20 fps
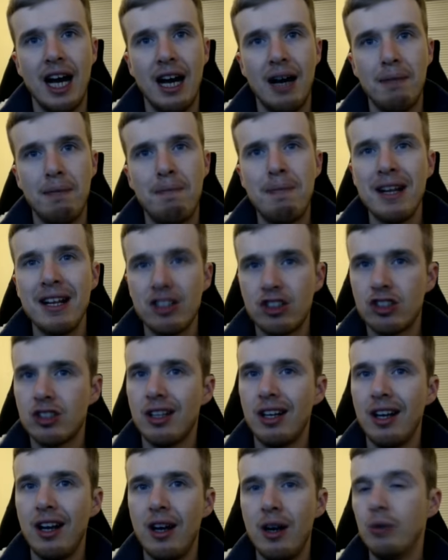Bit
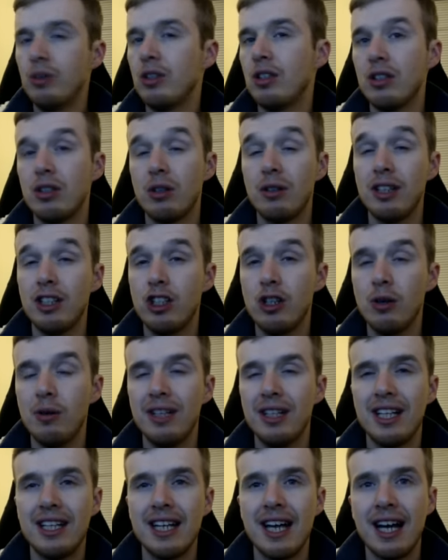slow, so there's only 2 in the
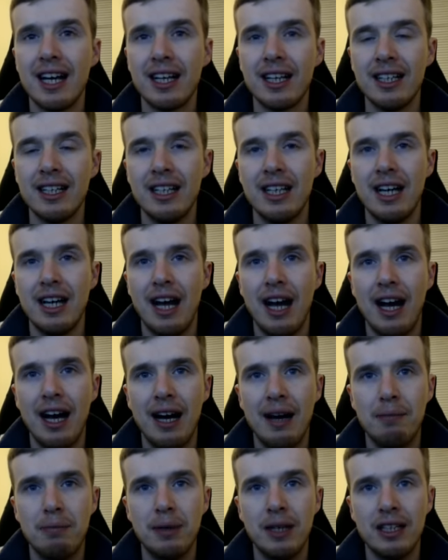deck,
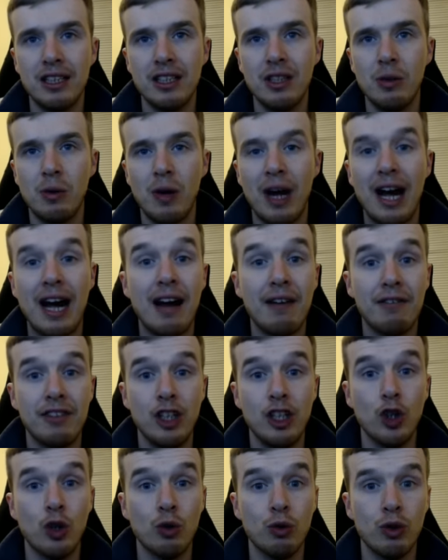but you have the
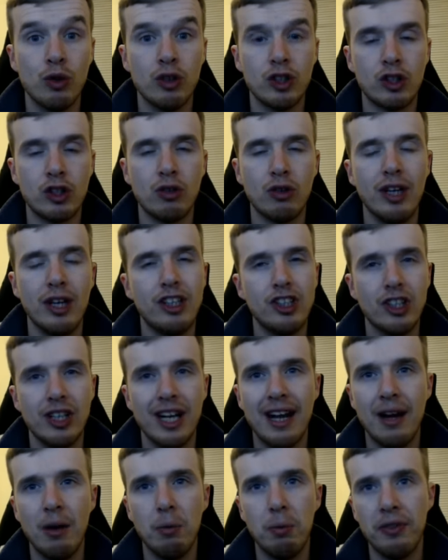Aurora's Creation to
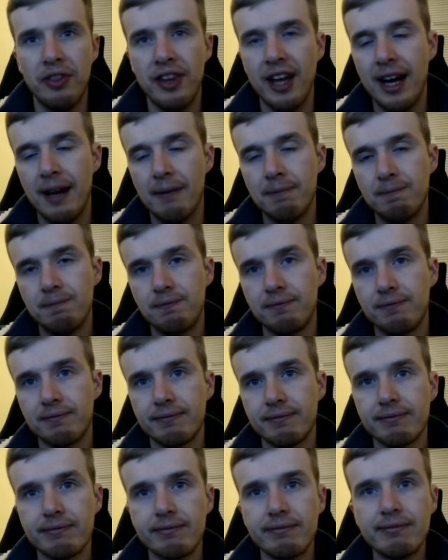help with that.
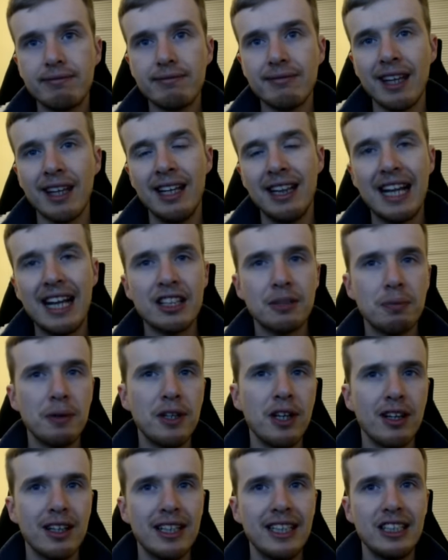Last but
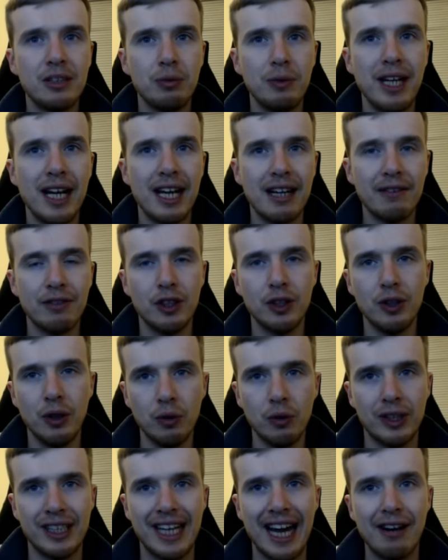not least, we have good
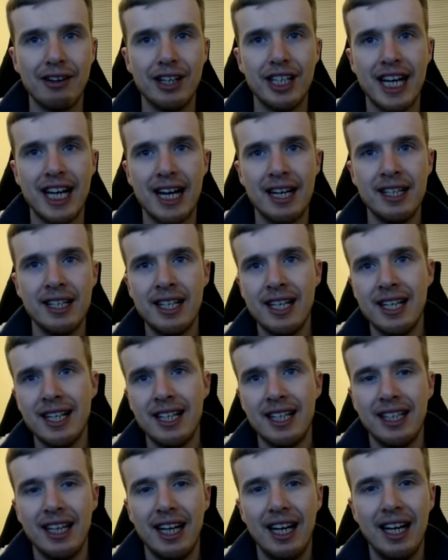old Garadan.
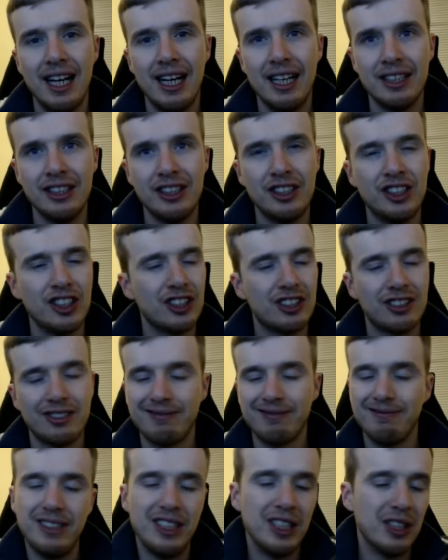
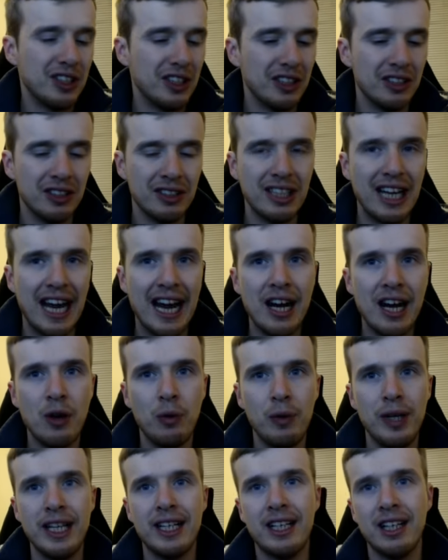Your
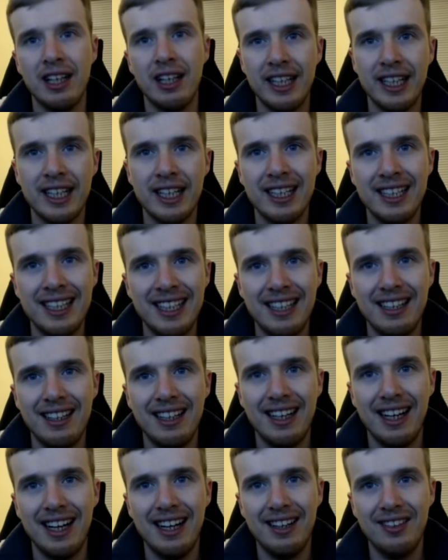AoE clear,
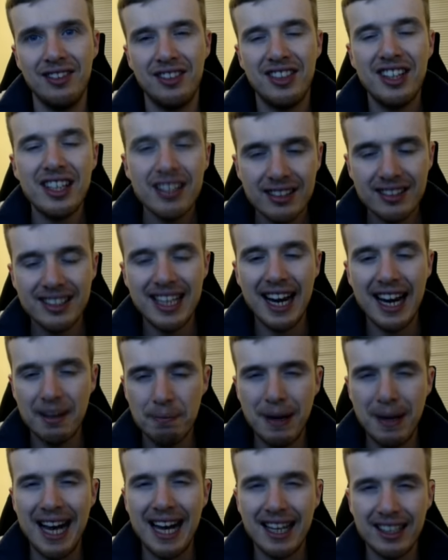and this deck
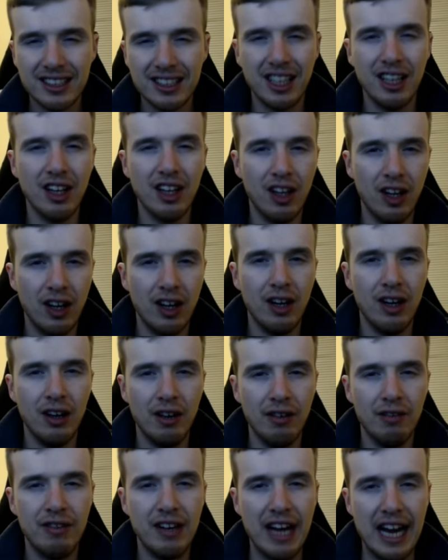packs a lot
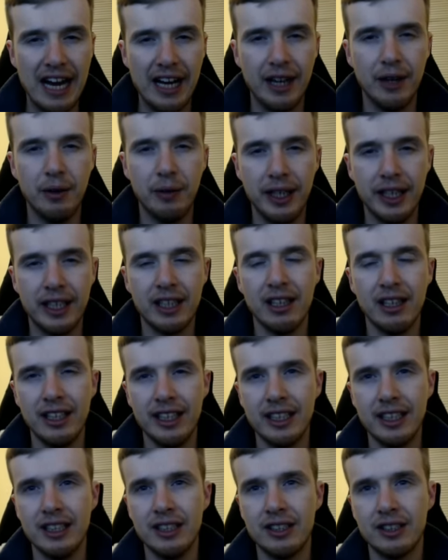of AoE
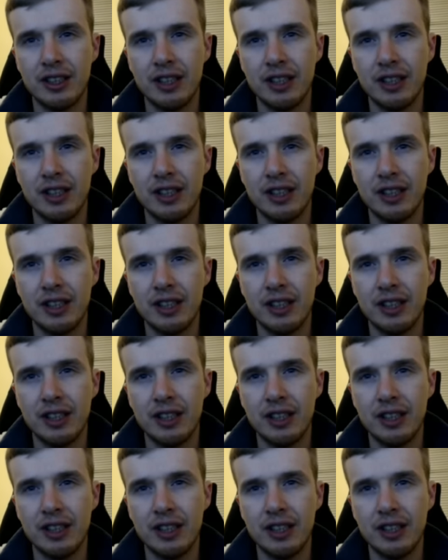clears,